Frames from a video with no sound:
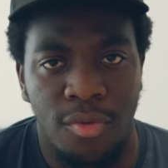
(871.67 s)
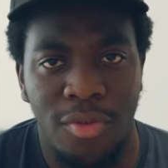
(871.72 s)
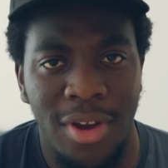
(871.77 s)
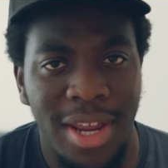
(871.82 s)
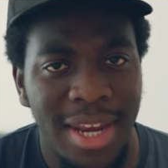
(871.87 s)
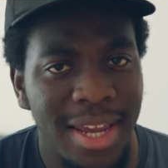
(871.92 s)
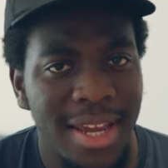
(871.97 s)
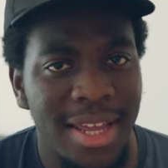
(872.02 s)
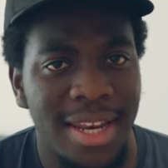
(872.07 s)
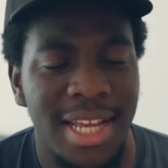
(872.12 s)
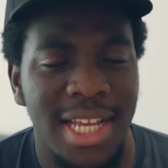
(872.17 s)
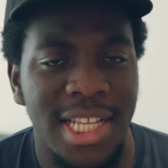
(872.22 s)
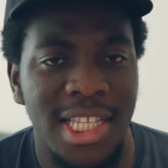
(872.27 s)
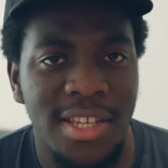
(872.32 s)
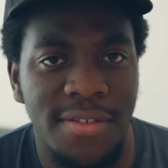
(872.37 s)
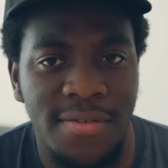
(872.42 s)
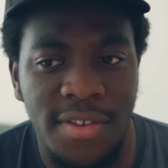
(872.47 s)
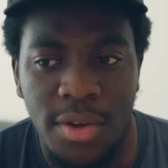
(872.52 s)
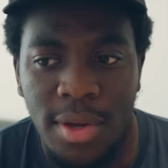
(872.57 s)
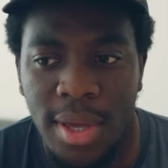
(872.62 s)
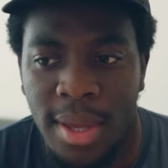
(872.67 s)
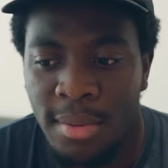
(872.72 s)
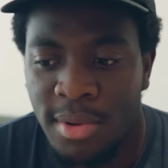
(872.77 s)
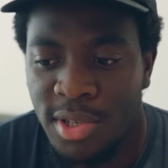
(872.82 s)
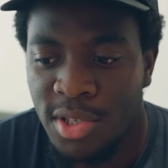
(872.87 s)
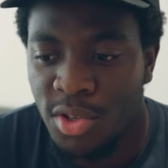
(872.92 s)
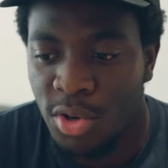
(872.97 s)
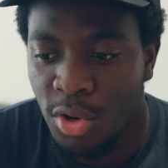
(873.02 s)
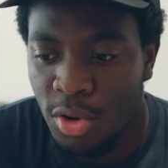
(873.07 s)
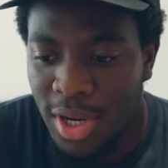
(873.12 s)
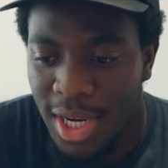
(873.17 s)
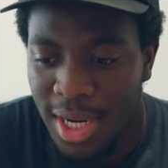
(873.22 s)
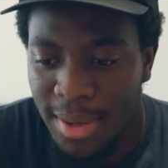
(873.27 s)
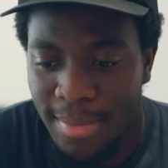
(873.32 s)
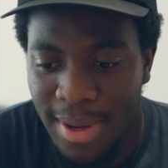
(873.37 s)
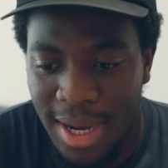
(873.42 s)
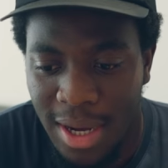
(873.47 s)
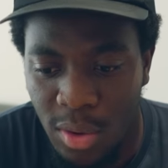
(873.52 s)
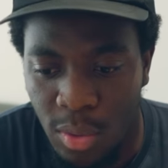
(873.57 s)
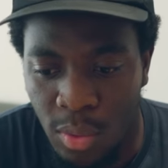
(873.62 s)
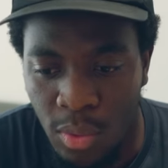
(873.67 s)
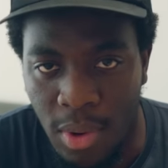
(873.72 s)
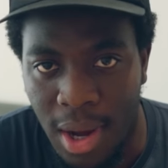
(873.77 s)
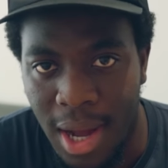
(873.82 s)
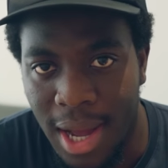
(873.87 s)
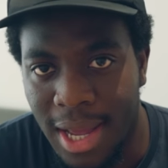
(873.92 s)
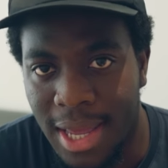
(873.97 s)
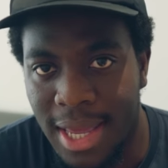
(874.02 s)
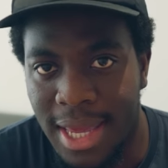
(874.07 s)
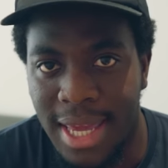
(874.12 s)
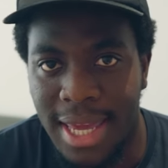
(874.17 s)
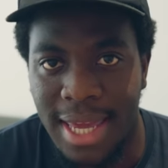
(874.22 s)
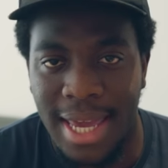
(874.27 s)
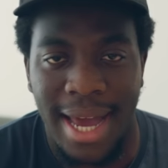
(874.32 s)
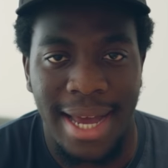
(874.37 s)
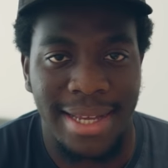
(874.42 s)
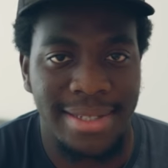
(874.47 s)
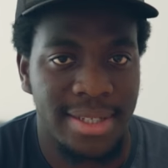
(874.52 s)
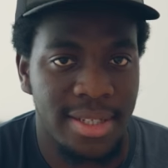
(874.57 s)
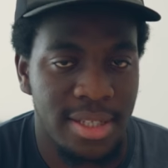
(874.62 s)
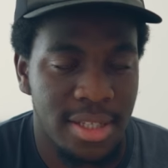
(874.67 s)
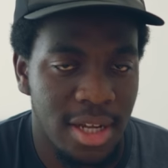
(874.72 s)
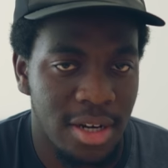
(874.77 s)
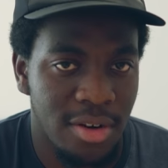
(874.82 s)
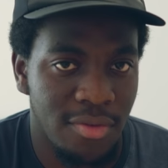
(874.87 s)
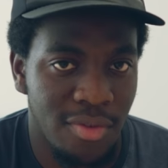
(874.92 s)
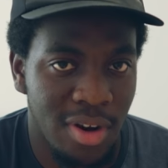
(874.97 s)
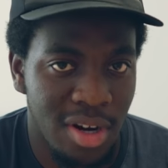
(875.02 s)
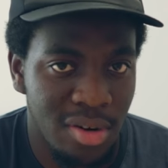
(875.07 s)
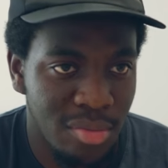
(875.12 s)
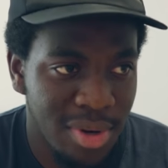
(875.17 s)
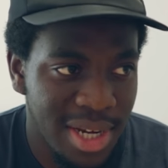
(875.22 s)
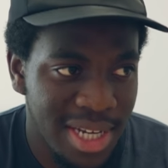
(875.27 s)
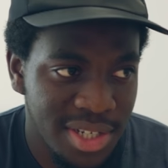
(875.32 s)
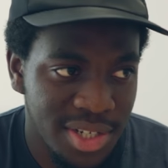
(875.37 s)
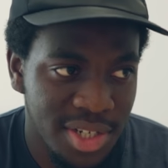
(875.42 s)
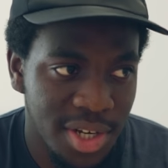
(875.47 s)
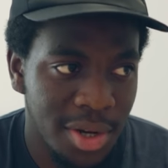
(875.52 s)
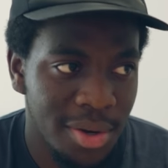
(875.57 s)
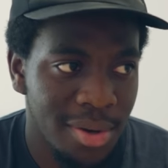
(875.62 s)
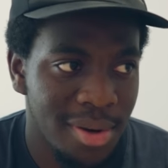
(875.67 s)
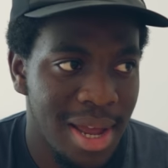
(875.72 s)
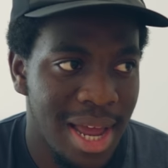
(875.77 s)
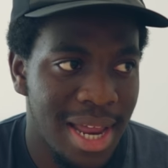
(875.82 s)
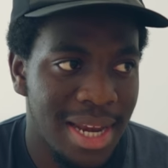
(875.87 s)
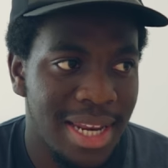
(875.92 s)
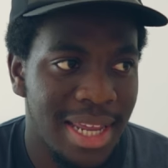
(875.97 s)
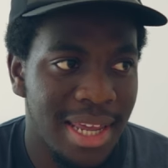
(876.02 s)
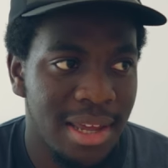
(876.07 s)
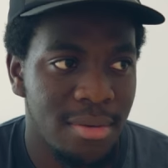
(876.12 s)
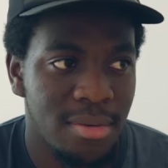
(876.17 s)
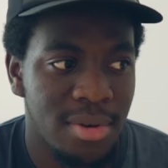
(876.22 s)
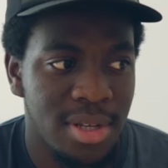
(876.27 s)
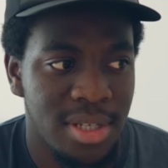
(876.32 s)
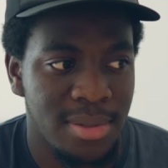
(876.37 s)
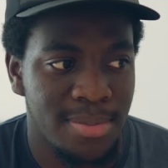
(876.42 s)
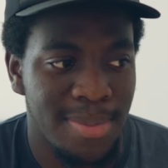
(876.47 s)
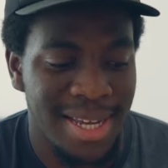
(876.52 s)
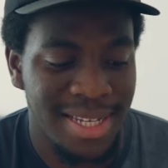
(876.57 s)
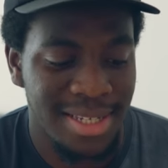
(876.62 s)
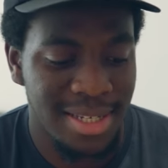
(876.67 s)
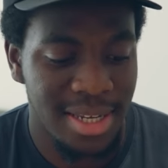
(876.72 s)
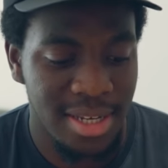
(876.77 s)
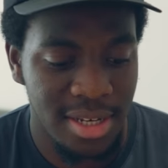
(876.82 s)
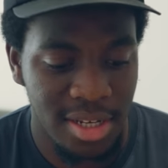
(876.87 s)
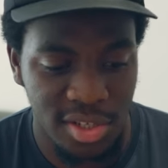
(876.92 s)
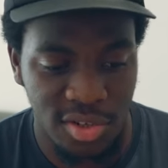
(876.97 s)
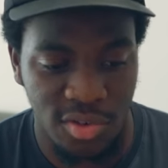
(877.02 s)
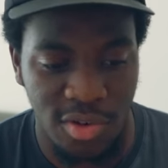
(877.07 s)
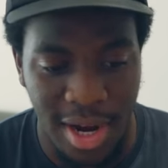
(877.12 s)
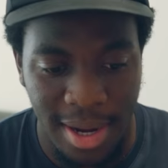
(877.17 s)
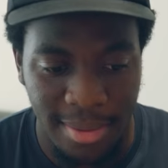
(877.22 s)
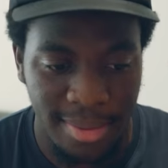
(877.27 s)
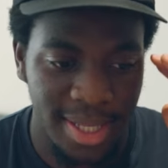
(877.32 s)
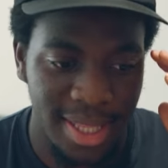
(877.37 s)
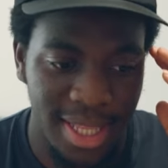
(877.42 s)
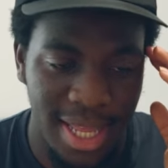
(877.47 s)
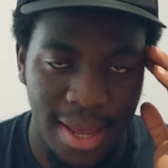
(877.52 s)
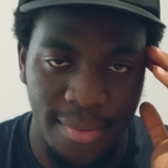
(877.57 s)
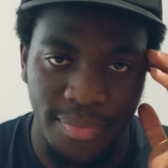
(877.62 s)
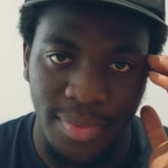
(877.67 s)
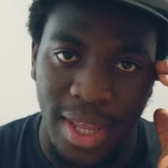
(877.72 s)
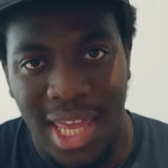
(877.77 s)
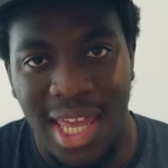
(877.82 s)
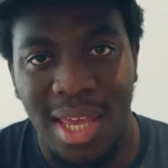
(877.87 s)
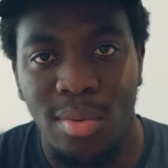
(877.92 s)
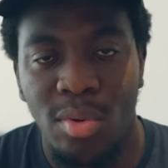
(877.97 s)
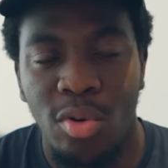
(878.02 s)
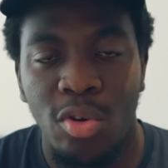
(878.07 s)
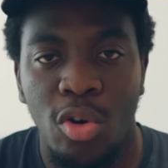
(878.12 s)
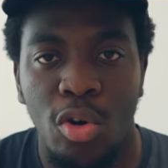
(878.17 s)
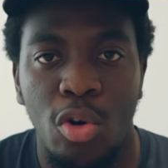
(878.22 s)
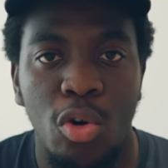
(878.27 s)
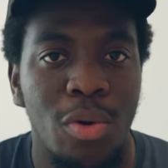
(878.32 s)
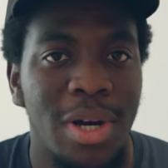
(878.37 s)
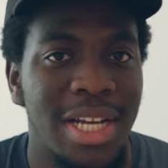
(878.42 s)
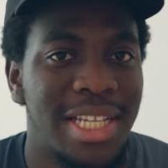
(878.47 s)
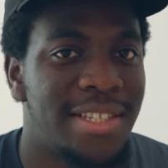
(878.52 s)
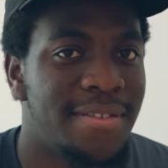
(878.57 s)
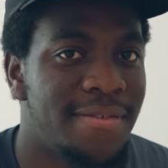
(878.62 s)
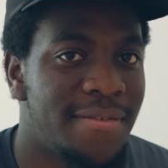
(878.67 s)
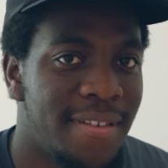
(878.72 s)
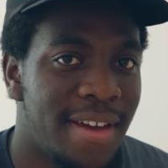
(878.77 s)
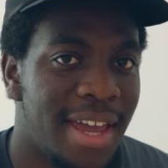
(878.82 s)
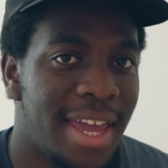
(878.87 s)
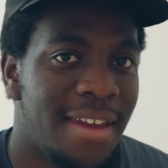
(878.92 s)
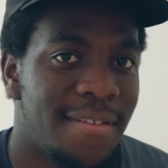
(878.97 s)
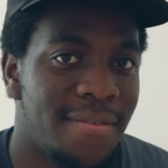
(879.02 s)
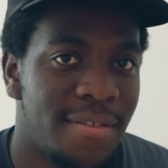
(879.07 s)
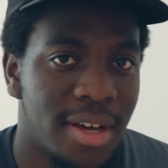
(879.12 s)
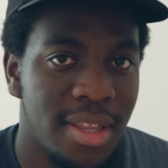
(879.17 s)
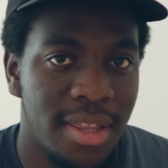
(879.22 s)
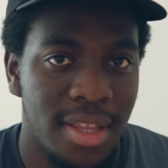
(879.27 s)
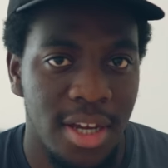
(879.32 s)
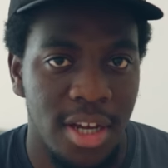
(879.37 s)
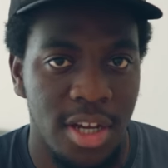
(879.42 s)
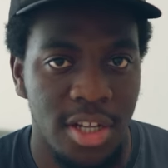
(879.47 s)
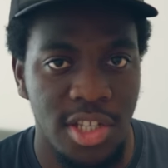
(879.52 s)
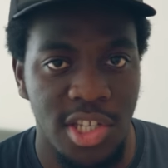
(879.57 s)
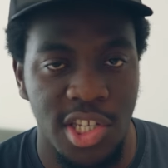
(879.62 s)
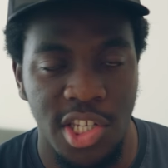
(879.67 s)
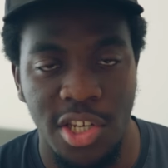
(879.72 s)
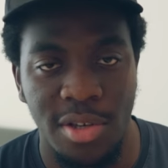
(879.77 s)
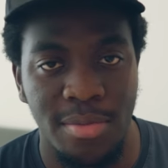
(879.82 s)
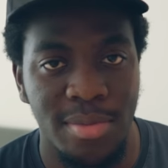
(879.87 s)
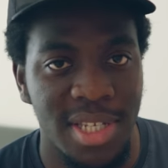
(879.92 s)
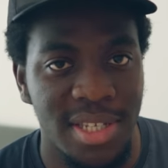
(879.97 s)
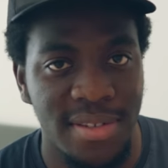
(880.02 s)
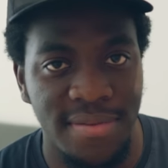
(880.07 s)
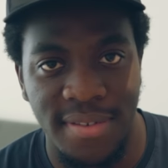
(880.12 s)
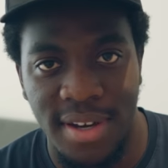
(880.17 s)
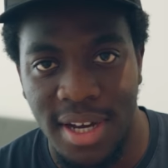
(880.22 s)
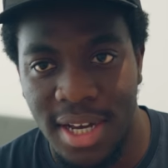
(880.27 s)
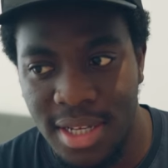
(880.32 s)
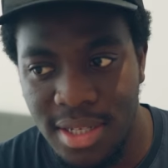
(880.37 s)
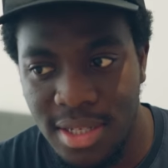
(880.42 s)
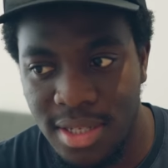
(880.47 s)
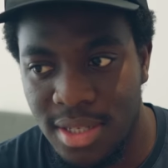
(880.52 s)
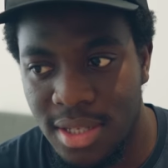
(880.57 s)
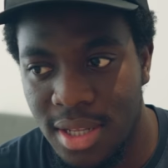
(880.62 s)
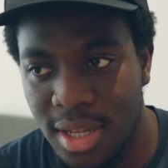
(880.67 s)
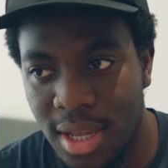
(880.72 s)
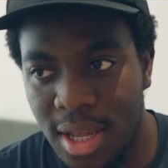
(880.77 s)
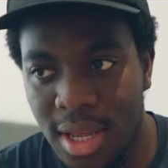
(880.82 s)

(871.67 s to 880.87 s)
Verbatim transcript: Reading an interview, he was talking about why he hasn't done a runway show and he was basically describing that he will always favor the consumers first